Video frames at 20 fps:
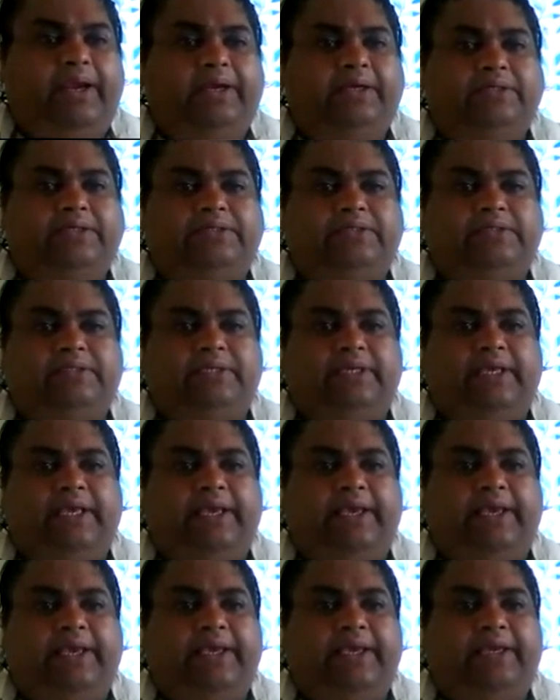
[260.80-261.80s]
and C
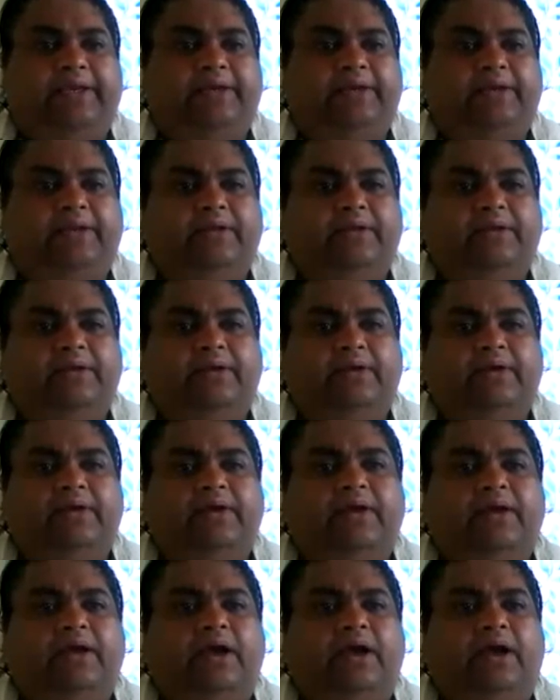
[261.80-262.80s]
again,
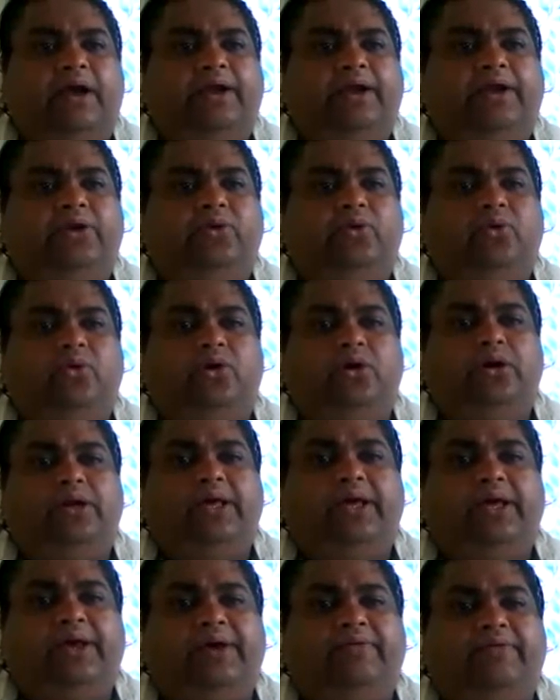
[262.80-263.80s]
I do not
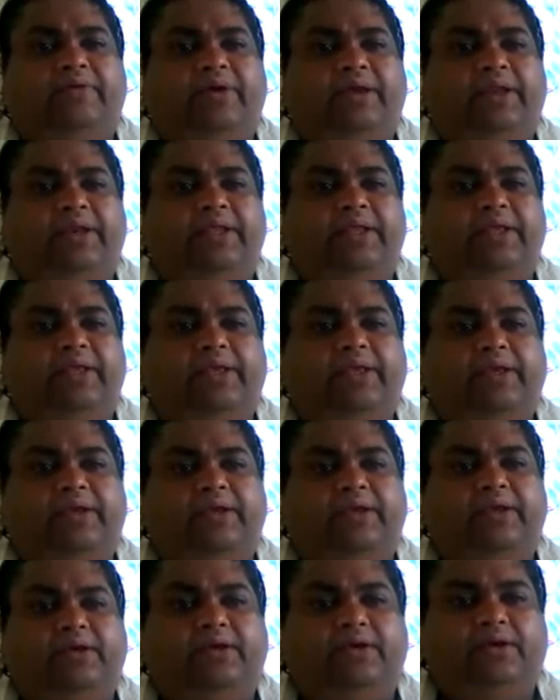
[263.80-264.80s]
have any
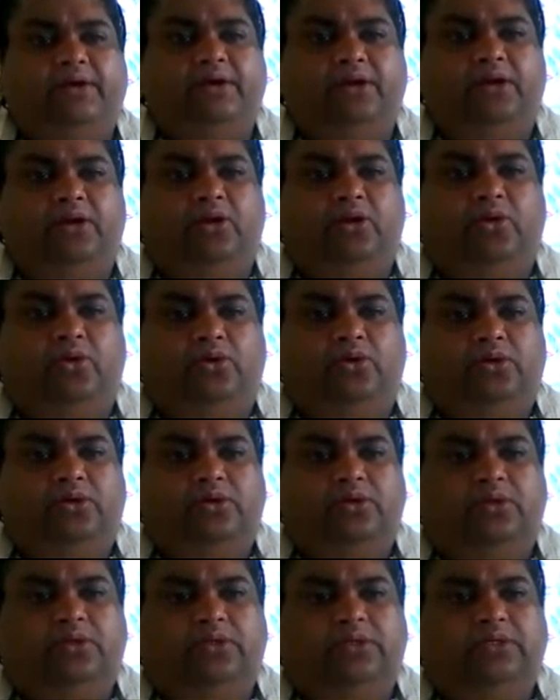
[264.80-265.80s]
load.
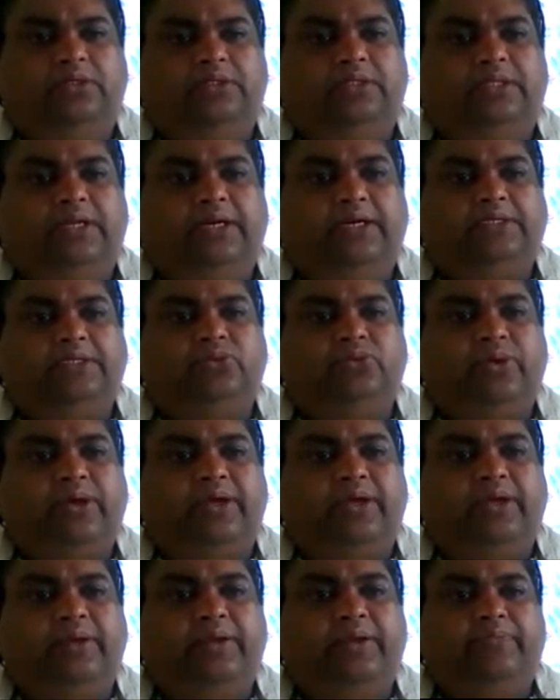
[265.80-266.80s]
That is
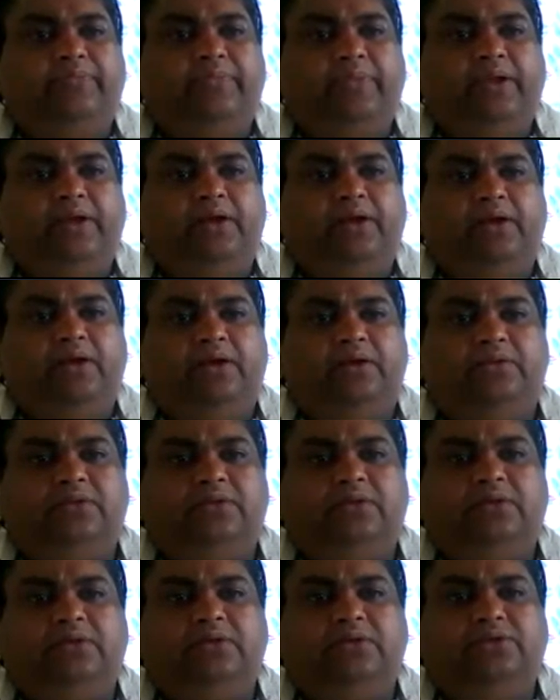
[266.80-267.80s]
why
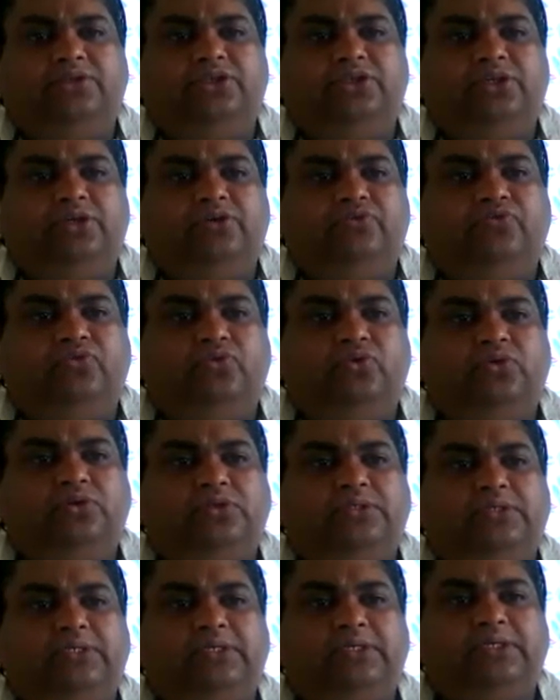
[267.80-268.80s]
the shear
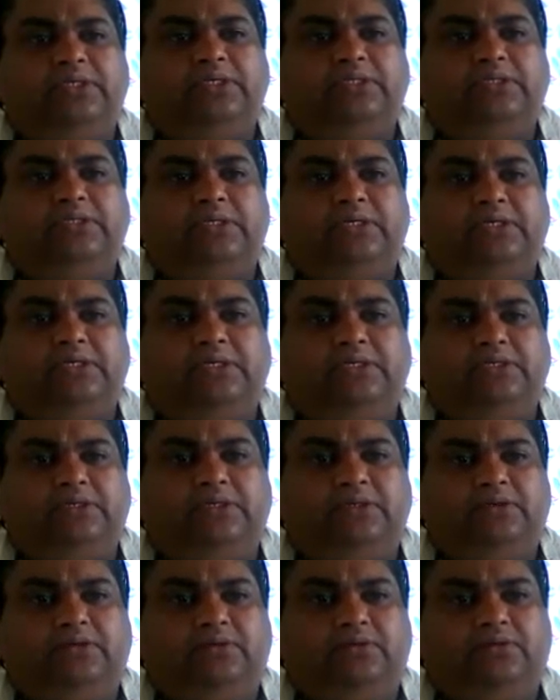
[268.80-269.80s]
force is
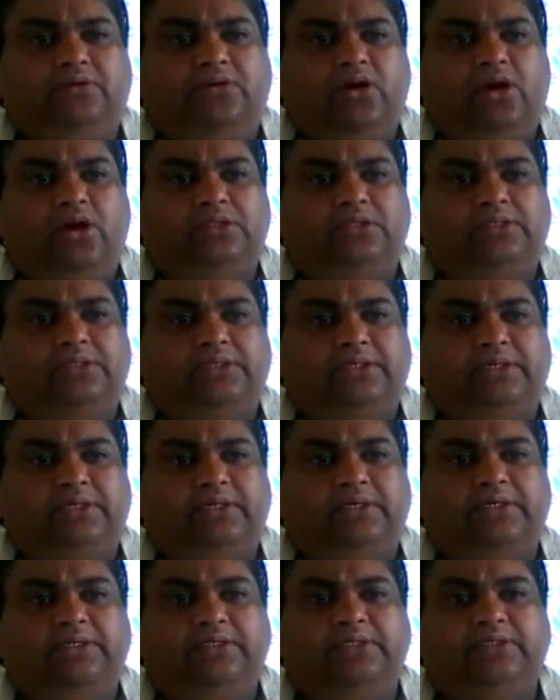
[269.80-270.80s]
constant.
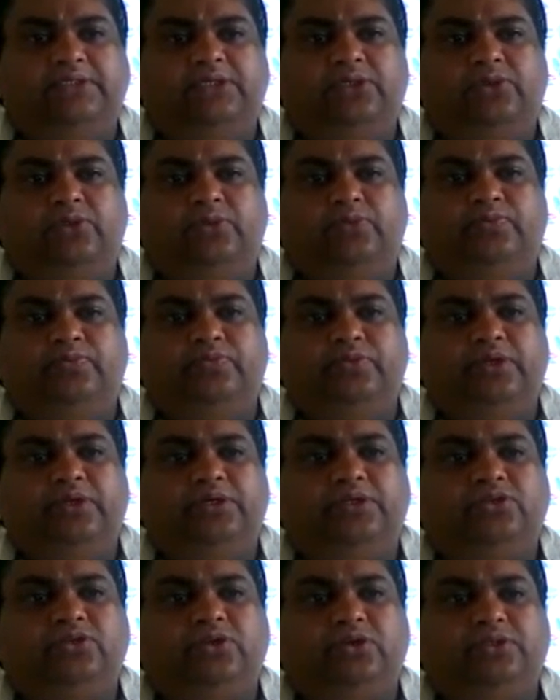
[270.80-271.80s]
It is 0.
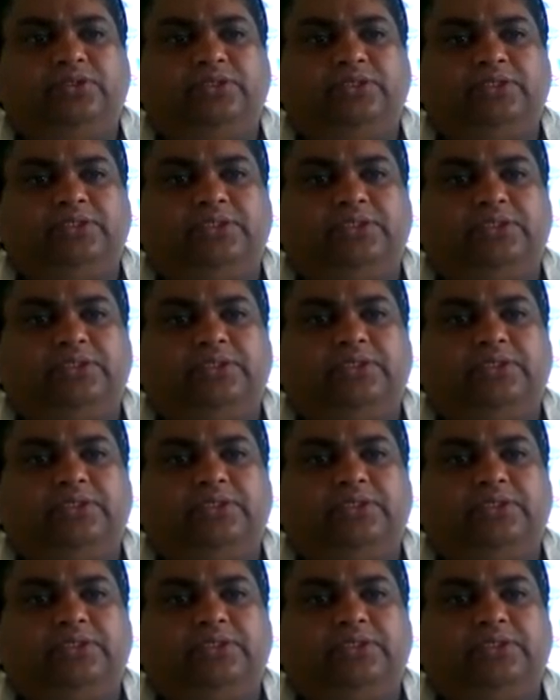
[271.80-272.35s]
It does not change.